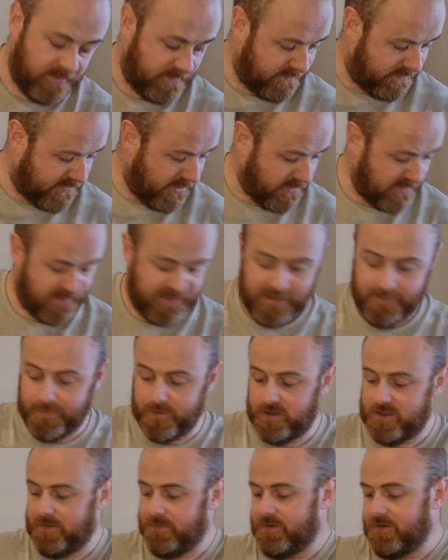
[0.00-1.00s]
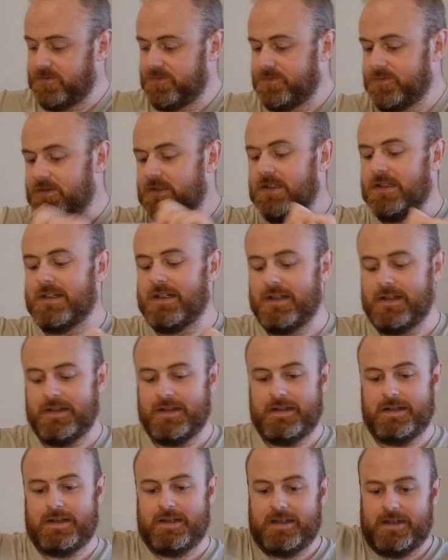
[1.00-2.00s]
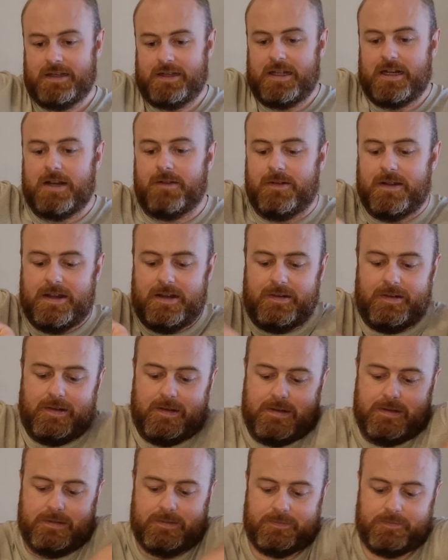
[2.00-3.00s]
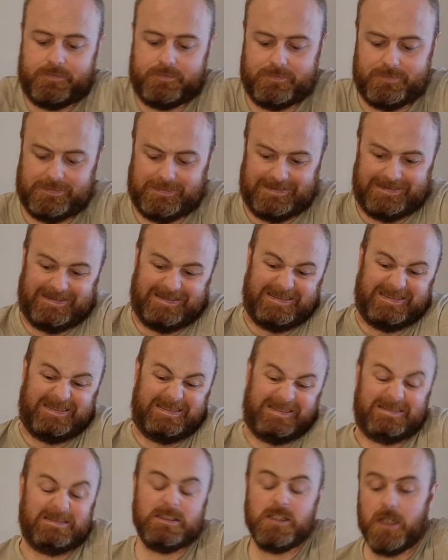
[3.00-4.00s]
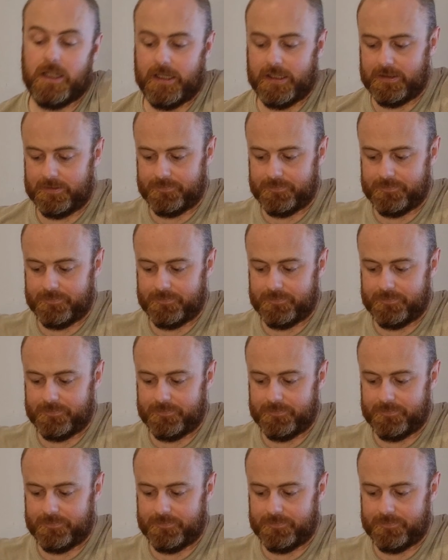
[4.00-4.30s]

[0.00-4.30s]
is, duct tape or something. Anyway, so